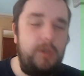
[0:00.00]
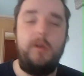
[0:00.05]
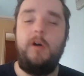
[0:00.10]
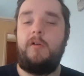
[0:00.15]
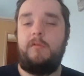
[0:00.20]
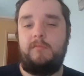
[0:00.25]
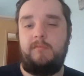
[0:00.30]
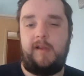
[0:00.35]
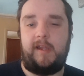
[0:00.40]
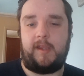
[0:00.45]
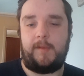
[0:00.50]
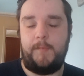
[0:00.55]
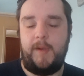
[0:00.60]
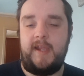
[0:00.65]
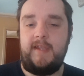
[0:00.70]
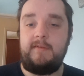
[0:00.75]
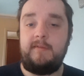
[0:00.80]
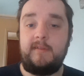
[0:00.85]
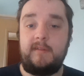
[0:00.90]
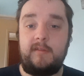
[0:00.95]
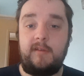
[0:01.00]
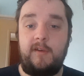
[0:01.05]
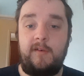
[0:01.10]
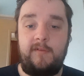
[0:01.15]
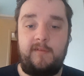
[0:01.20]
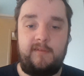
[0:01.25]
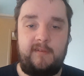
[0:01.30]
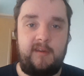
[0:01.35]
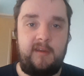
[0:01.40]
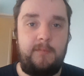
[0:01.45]
not recommend
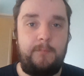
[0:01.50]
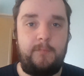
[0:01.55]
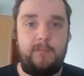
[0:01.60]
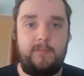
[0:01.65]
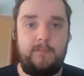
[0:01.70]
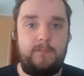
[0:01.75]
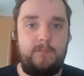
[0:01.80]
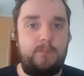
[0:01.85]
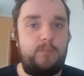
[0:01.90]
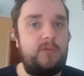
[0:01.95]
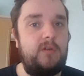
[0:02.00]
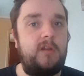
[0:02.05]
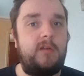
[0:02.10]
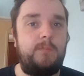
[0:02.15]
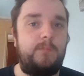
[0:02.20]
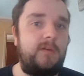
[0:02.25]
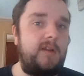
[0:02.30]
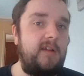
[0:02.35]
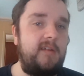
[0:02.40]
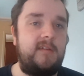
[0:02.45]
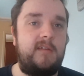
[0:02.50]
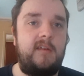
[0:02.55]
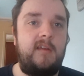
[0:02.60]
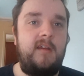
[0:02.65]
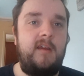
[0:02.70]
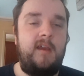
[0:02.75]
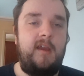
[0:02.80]
doing this just because